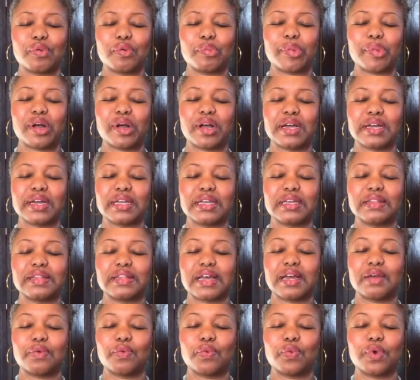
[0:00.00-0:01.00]
body,
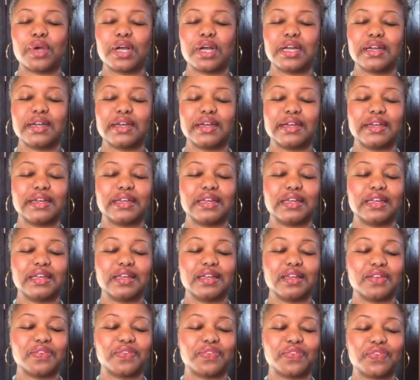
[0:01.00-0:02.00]
that what a
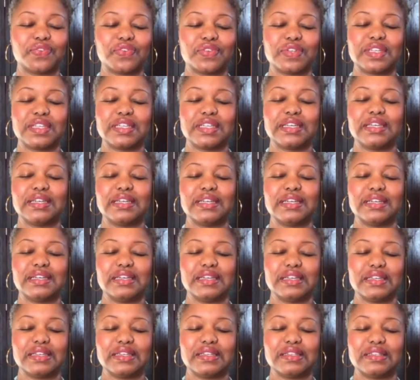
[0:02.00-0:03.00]
gift it
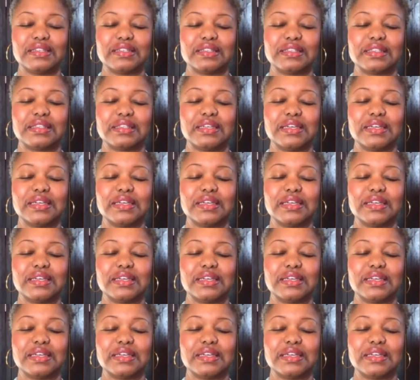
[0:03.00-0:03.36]
is,